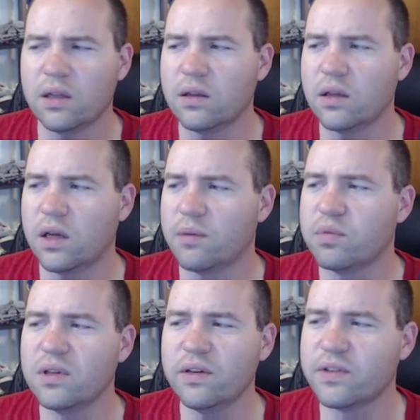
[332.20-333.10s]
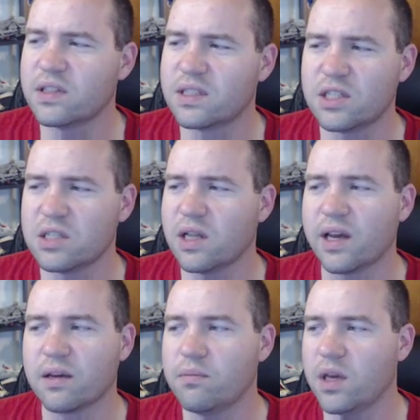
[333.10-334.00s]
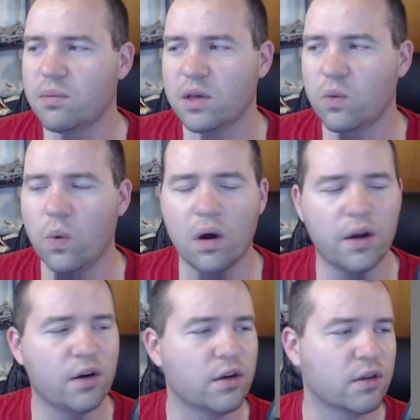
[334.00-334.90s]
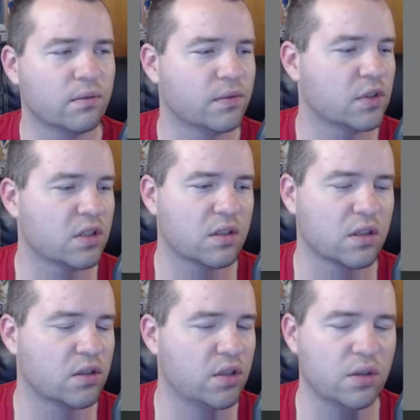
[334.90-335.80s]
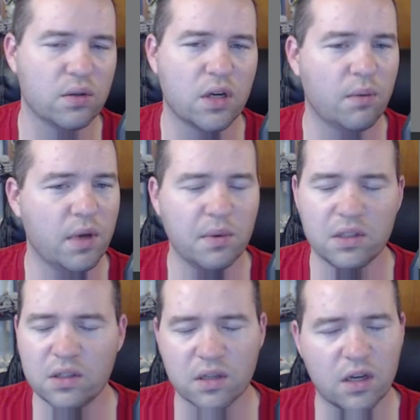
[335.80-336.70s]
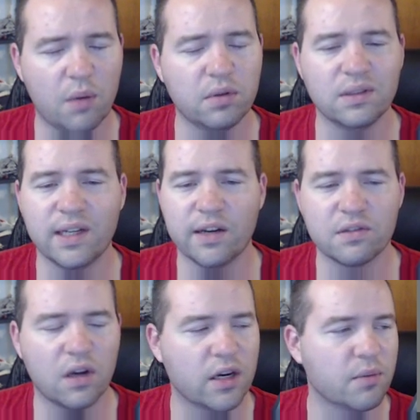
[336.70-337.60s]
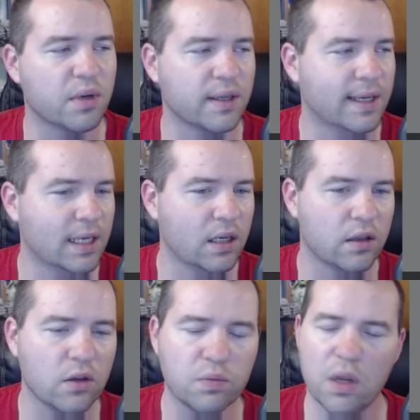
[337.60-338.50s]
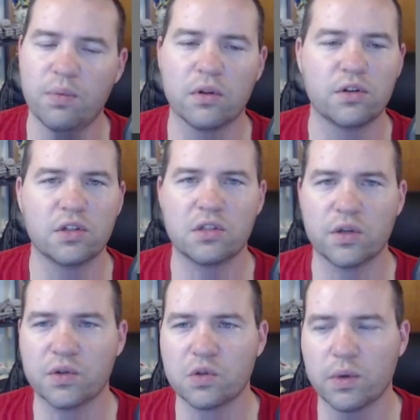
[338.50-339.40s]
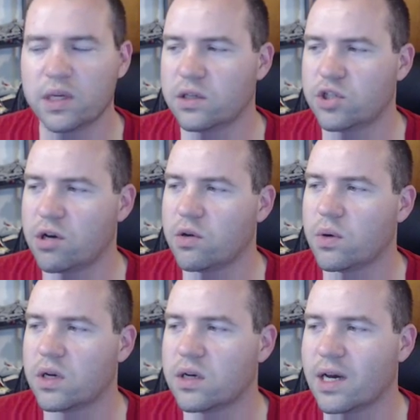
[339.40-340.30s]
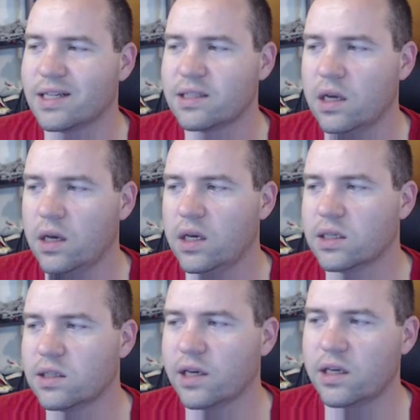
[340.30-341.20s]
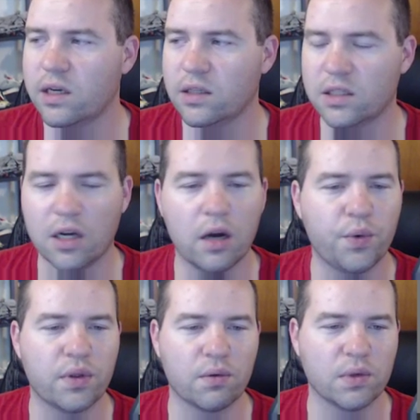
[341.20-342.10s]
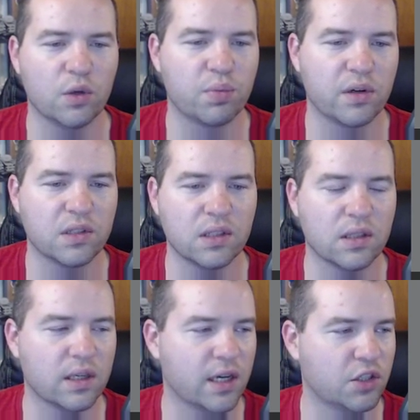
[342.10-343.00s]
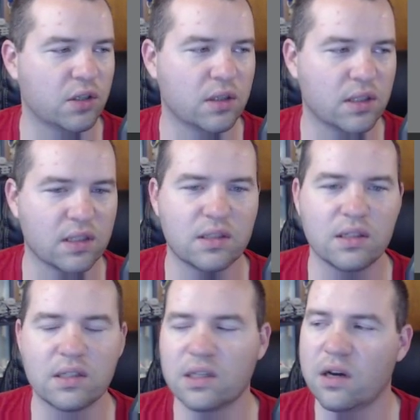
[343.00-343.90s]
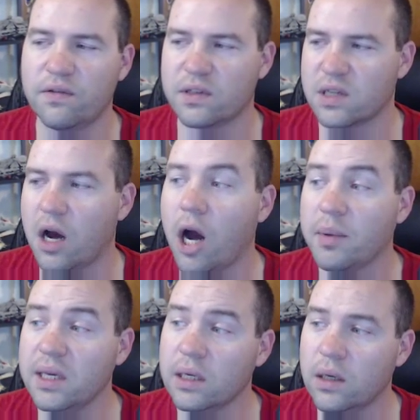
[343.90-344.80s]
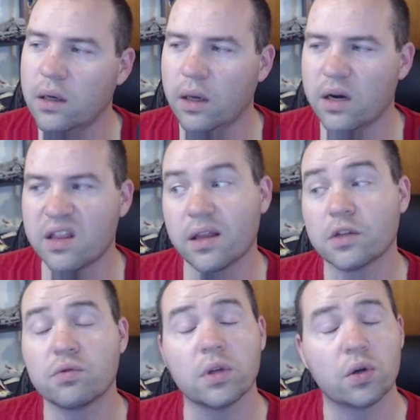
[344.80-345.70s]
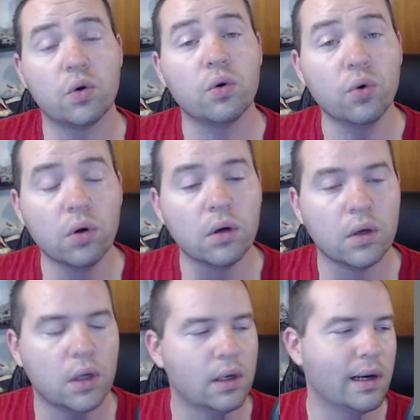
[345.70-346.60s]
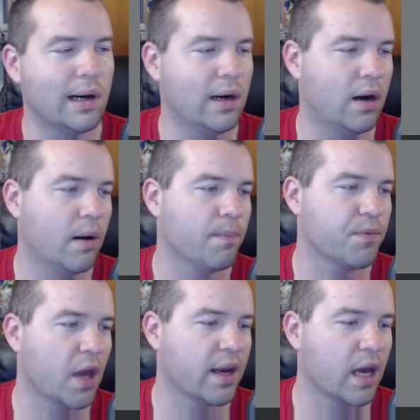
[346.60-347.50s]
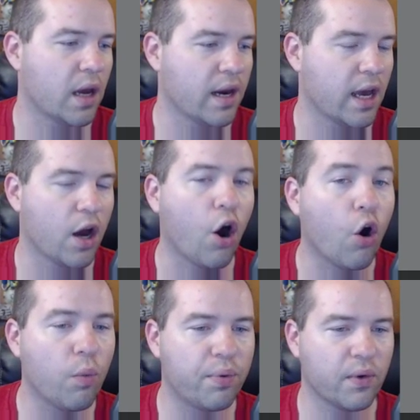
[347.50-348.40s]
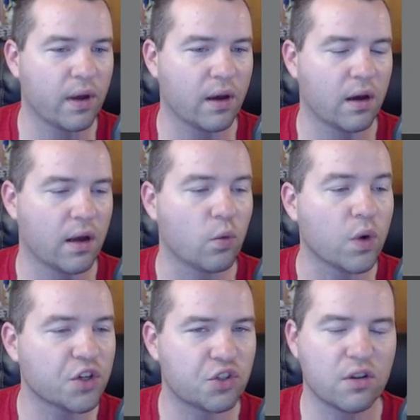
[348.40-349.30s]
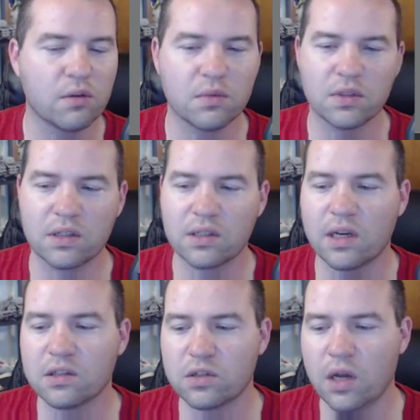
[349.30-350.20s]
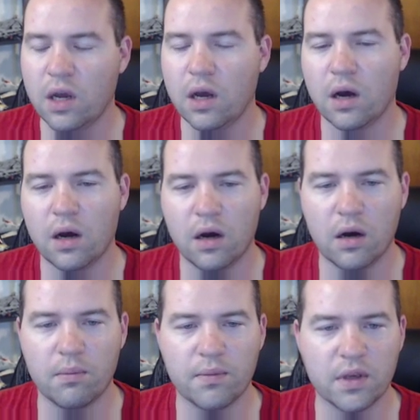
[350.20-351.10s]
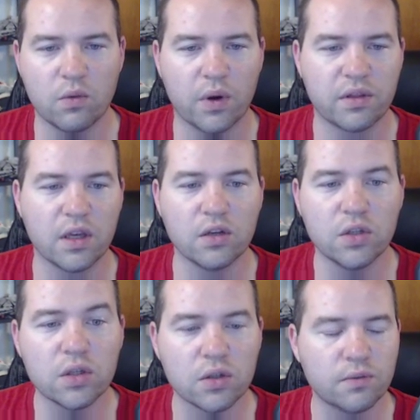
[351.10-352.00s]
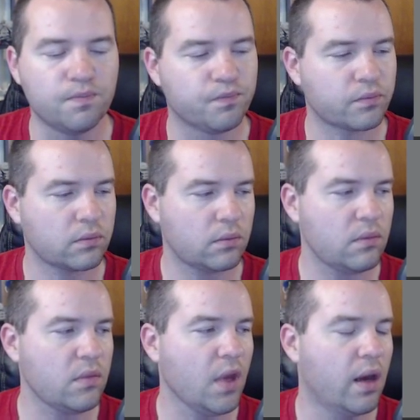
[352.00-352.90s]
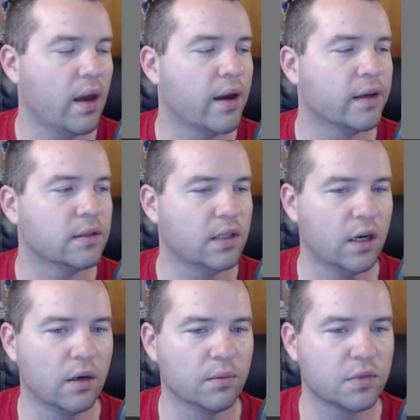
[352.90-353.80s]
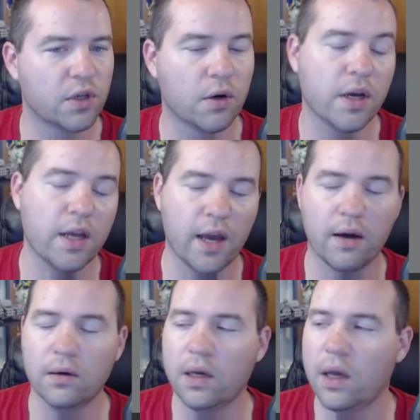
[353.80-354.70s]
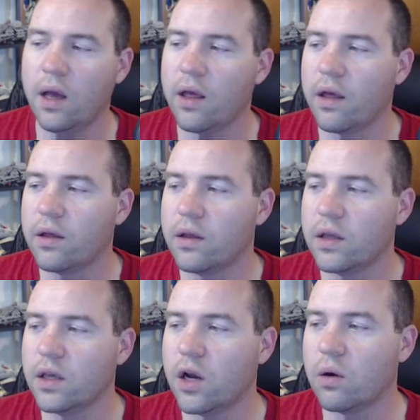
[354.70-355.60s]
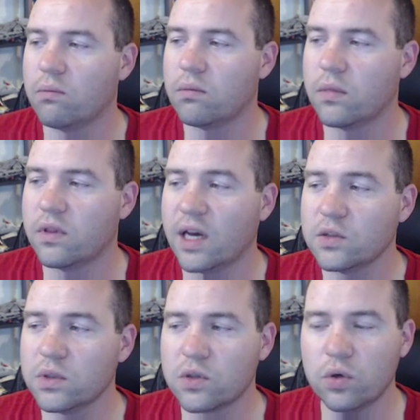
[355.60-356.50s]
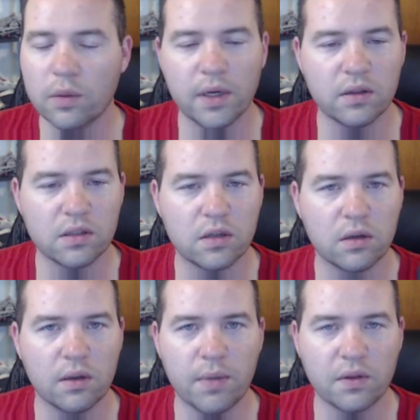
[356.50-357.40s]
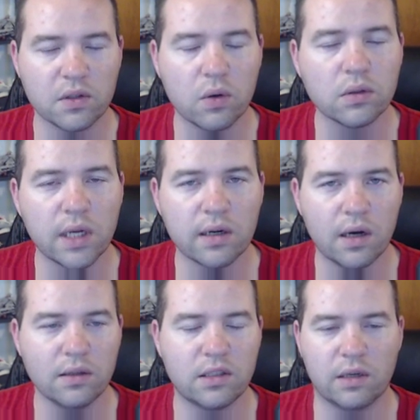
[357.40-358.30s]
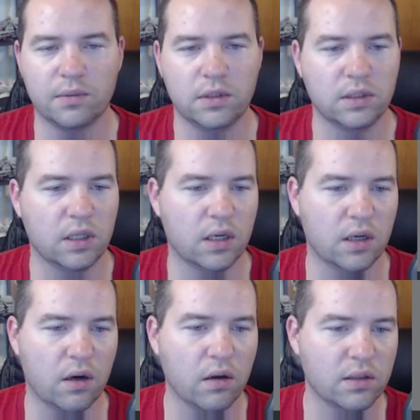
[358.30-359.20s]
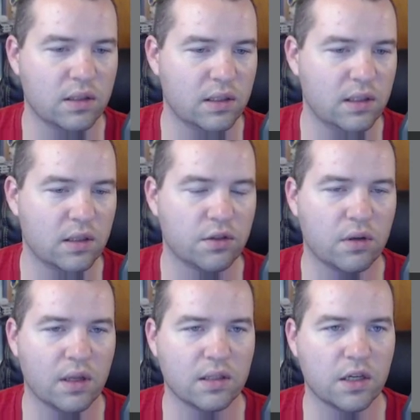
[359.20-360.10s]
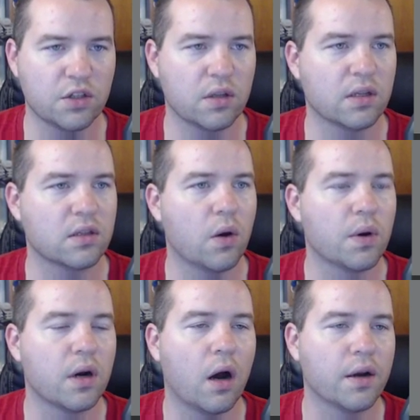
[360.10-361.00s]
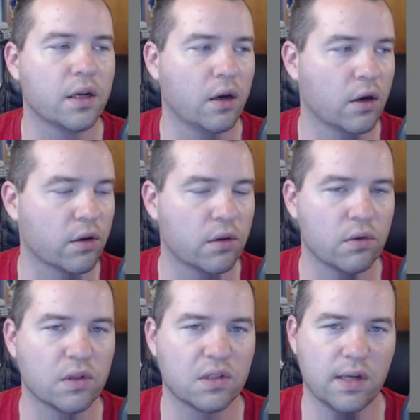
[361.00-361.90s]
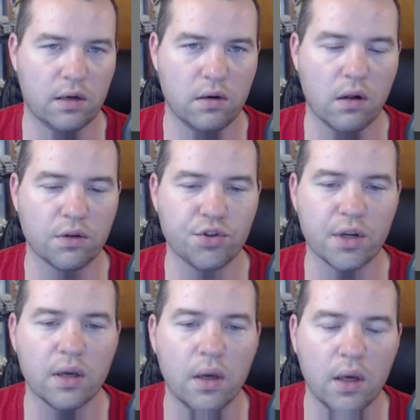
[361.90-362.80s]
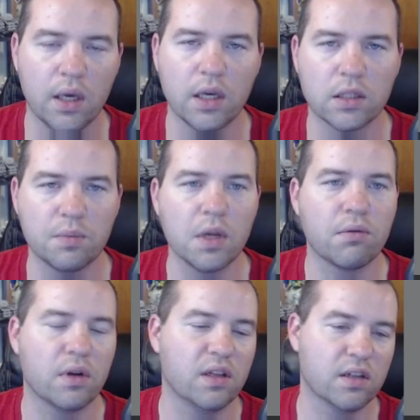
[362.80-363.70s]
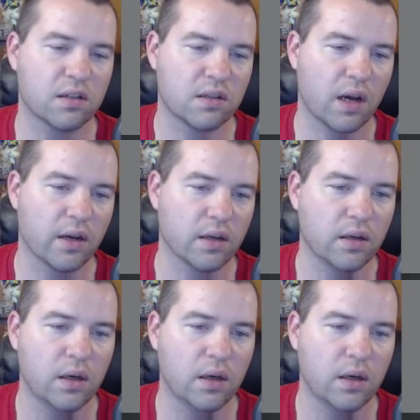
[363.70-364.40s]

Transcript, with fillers: I believe it's just like maybe one or just a two, maybe just a couple devs on it, but those people are just so sweet, genuine, and nice. It's like getting to talk with a real person that actually does this stuff as a hobby, and I think that's really cool. And I hope and wish them success in what they do. And so anyhow, you know, that's what's cool about this whole entire concept. All this decentralization that's going on here through this technology, it gets me really excited,